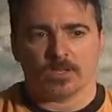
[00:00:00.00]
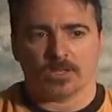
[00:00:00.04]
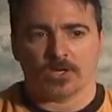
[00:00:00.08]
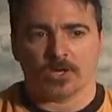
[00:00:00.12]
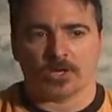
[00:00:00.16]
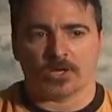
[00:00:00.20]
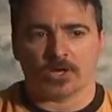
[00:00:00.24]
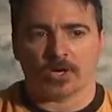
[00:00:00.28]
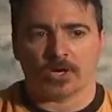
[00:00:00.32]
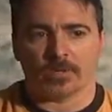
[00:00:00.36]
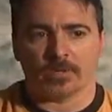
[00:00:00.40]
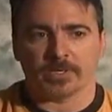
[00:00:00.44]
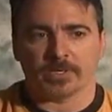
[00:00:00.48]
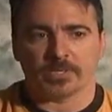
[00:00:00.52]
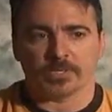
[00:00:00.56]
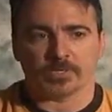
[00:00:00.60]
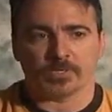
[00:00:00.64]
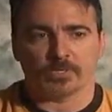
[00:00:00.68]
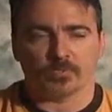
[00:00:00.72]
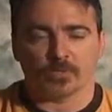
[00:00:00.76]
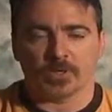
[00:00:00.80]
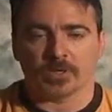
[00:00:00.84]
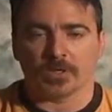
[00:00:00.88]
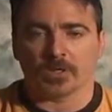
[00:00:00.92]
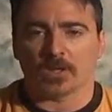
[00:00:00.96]

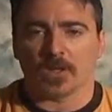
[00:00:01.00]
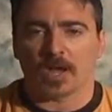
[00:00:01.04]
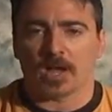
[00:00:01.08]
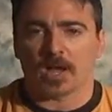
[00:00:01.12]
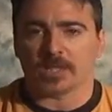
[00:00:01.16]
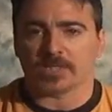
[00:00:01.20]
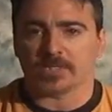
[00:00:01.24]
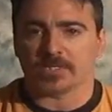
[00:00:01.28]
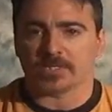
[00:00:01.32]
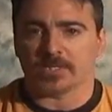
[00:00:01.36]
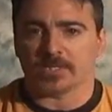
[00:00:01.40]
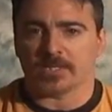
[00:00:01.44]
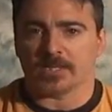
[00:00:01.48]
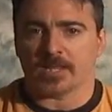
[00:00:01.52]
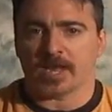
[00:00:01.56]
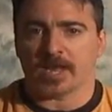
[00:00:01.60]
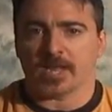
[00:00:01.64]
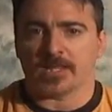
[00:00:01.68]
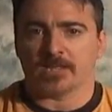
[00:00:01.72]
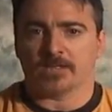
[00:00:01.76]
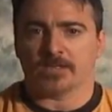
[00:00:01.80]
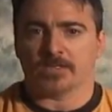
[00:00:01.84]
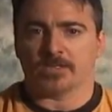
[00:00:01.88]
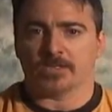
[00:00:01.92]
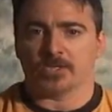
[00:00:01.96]
realize
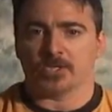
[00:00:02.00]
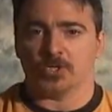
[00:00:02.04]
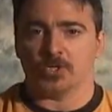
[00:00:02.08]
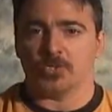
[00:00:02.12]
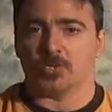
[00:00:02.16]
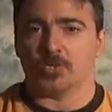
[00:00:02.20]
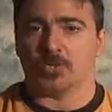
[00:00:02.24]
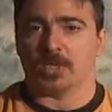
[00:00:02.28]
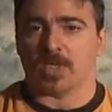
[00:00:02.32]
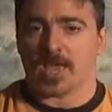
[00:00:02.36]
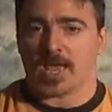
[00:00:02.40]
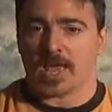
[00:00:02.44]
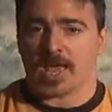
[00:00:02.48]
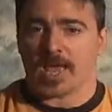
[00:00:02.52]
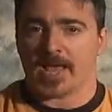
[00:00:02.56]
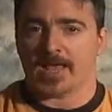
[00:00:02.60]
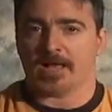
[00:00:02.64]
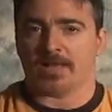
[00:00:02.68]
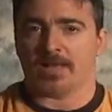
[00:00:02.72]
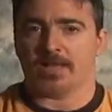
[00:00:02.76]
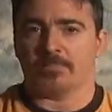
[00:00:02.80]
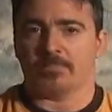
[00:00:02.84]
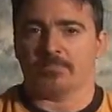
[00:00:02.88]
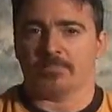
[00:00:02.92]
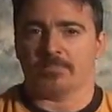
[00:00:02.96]
that you
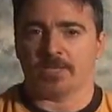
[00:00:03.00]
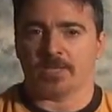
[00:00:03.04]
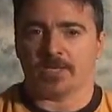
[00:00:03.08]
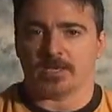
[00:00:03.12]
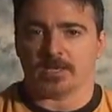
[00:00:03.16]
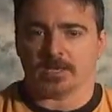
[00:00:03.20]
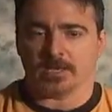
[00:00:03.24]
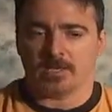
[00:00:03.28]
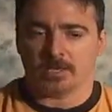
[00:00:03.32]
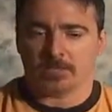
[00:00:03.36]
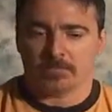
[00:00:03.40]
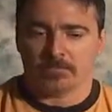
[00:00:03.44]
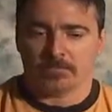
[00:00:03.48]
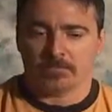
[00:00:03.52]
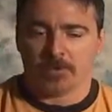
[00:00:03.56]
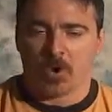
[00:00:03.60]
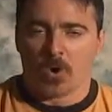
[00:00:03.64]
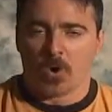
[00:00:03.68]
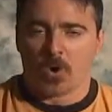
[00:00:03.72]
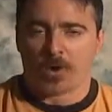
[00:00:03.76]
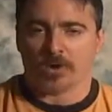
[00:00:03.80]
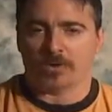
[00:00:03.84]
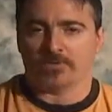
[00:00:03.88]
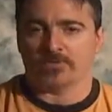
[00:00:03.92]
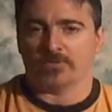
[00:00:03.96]
can be
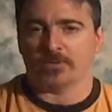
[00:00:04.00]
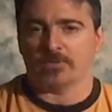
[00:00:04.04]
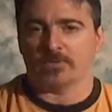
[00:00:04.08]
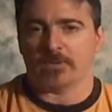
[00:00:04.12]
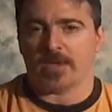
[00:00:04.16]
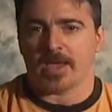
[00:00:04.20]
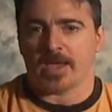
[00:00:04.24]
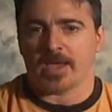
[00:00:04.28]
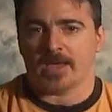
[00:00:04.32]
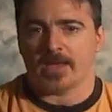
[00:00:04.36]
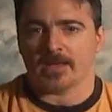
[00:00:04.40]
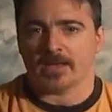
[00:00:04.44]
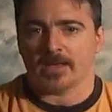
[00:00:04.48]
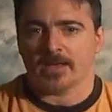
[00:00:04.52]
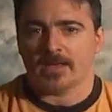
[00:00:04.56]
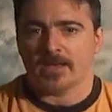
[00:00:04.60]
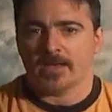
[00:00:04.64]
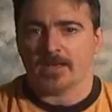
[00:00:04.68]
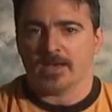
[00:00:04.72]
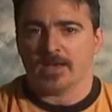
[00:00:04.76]
part of the band